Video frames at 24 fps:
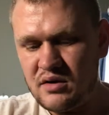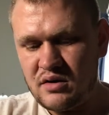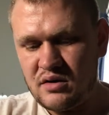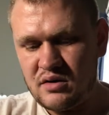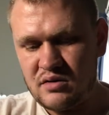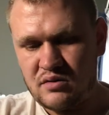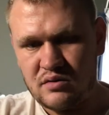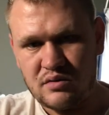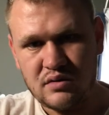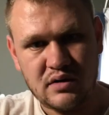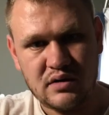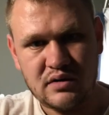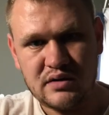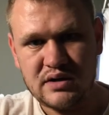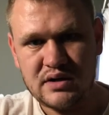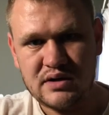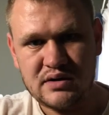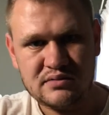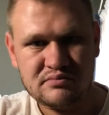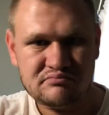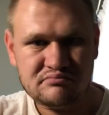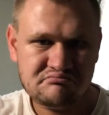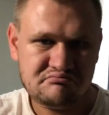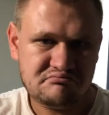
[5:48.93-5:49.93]

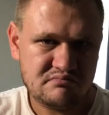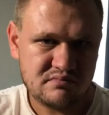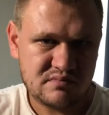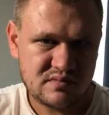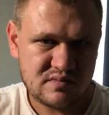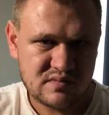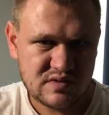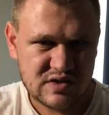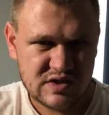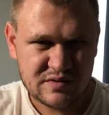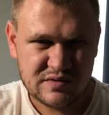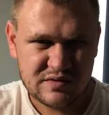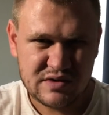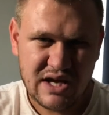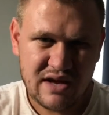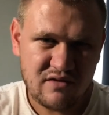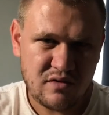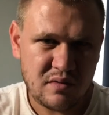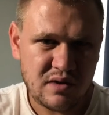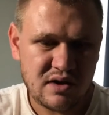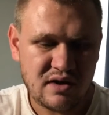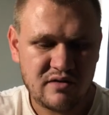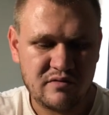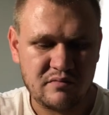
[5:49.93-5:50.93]
Rather save a
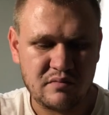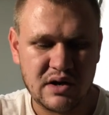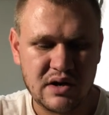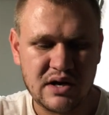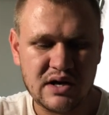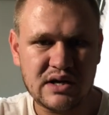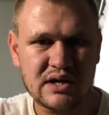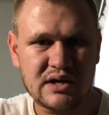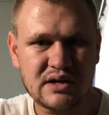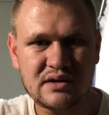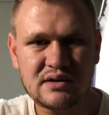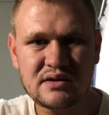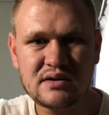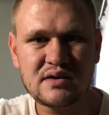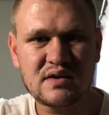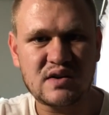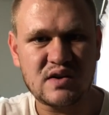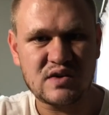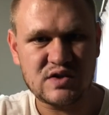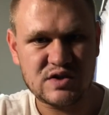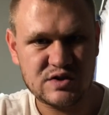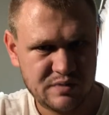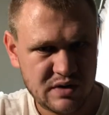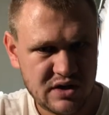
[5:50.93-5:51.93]
bit of money
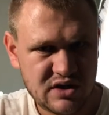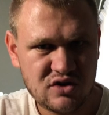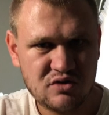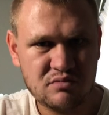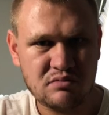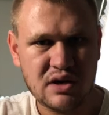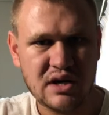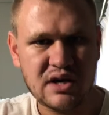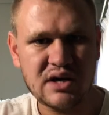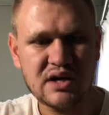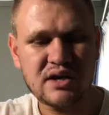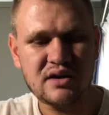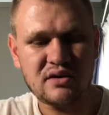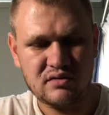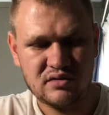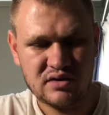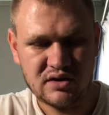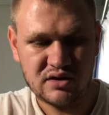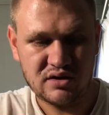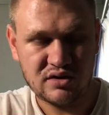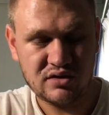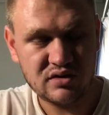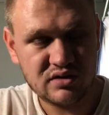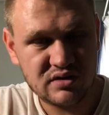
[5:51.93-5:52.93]
and spend your money on a
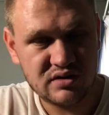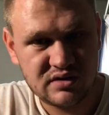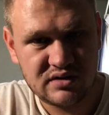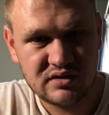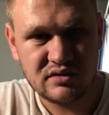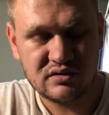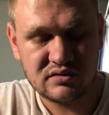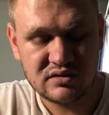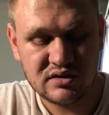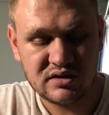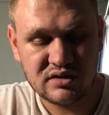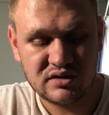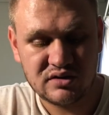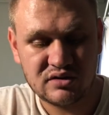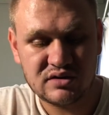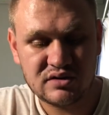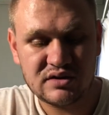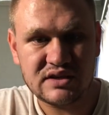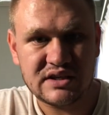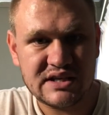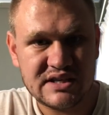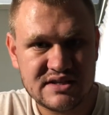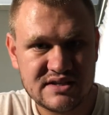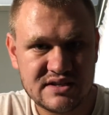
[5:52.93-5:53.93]
good
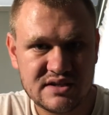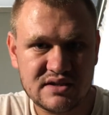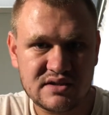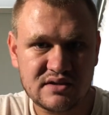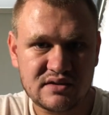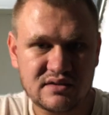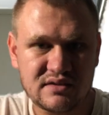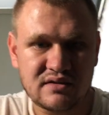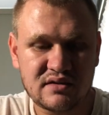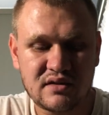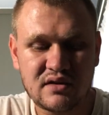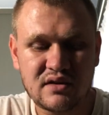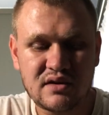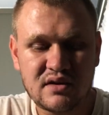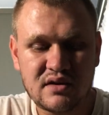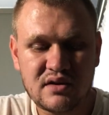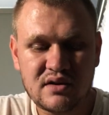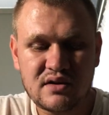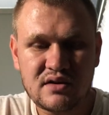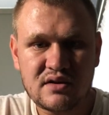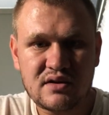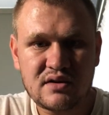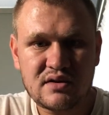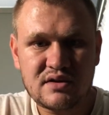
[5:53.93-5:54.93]
decent
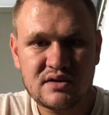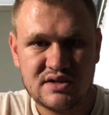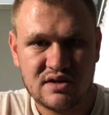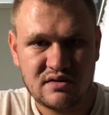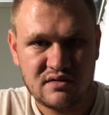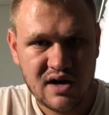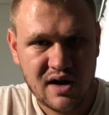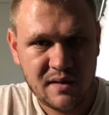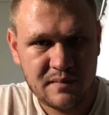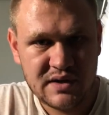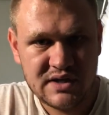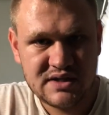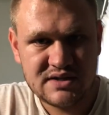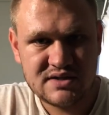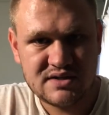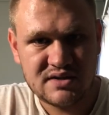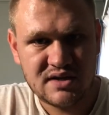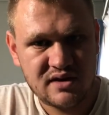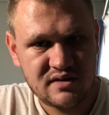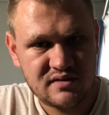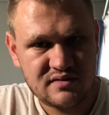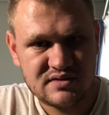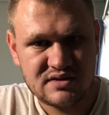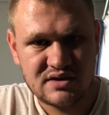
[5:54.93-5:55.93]
ceramic
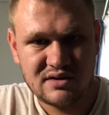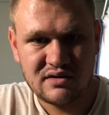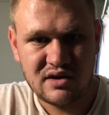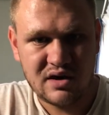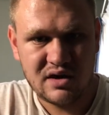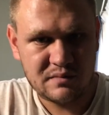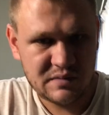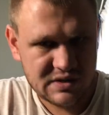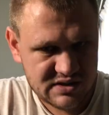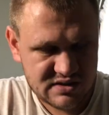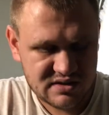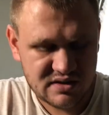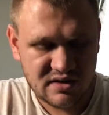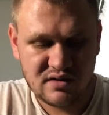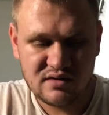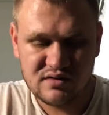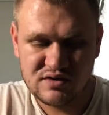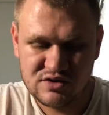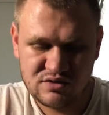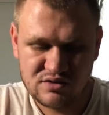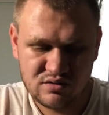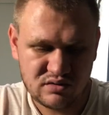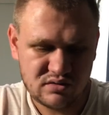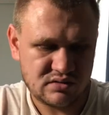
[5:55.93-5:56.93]
stone. Ceramic
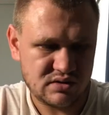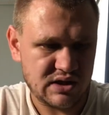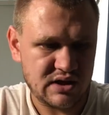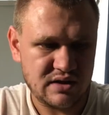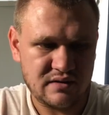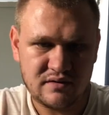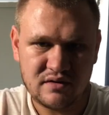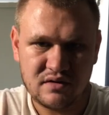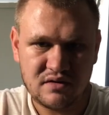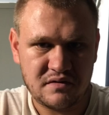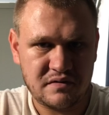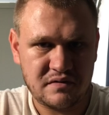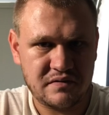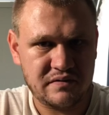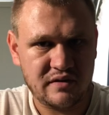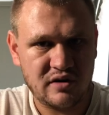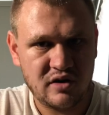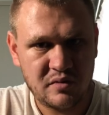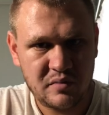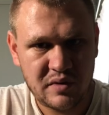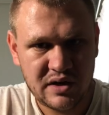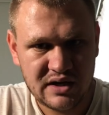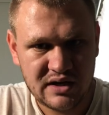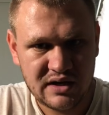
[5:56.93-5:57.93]
stones will give you a
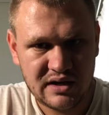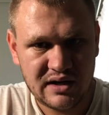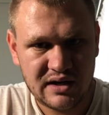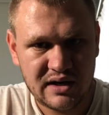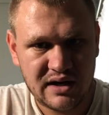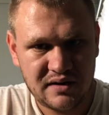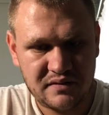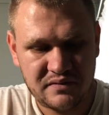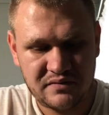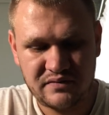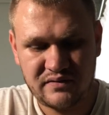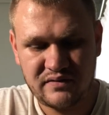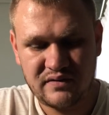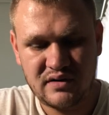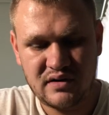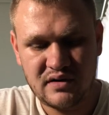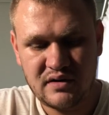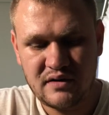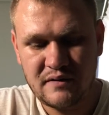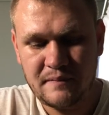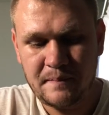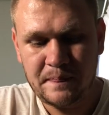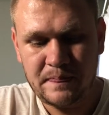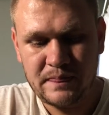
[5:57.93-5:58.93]
far better life.
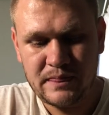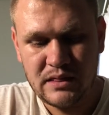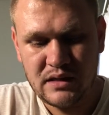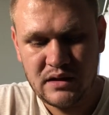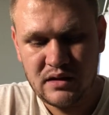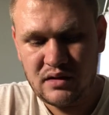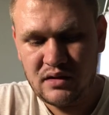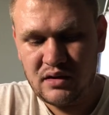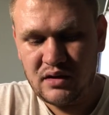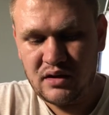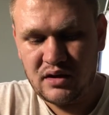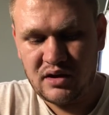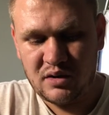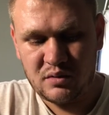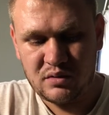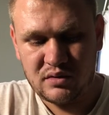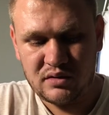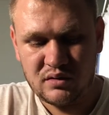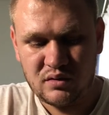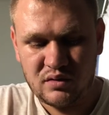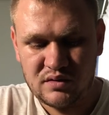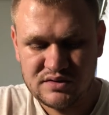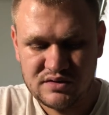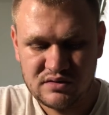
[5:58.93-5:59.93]
It will
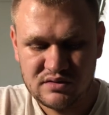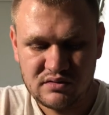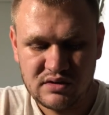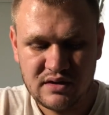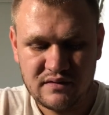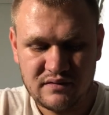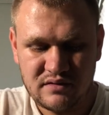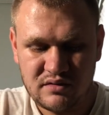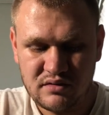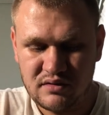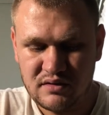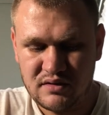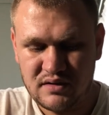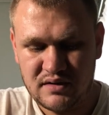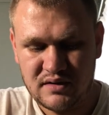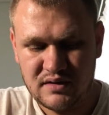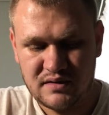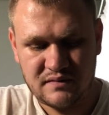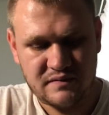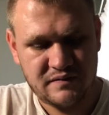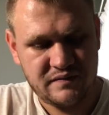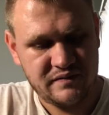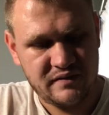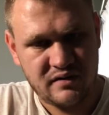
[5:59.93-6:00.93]
also give you a
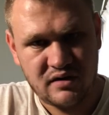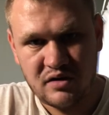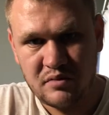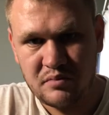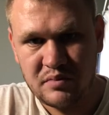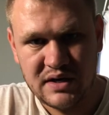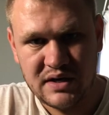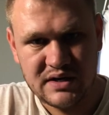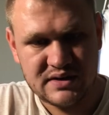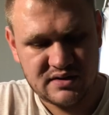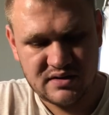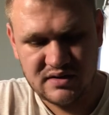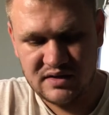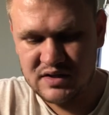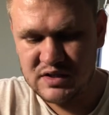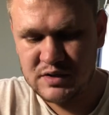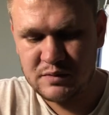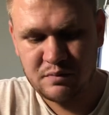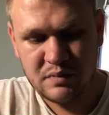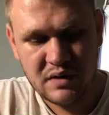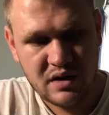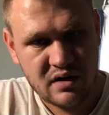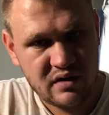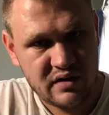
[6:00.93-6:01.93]
far better
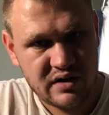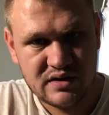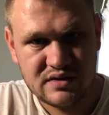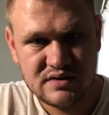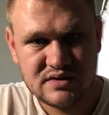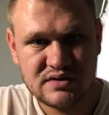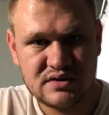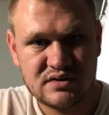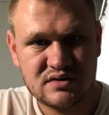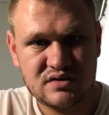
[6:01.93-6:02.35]
experience